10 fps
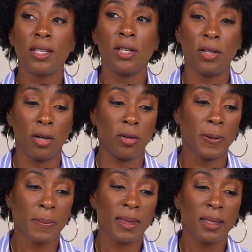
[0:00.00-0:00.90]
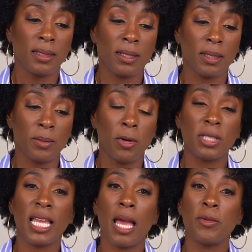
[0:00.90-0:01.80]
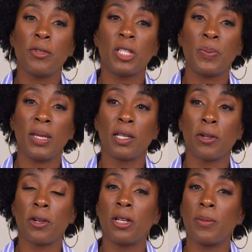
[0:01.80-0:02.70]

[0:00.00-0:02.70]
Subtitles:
You know, the more time you spend learning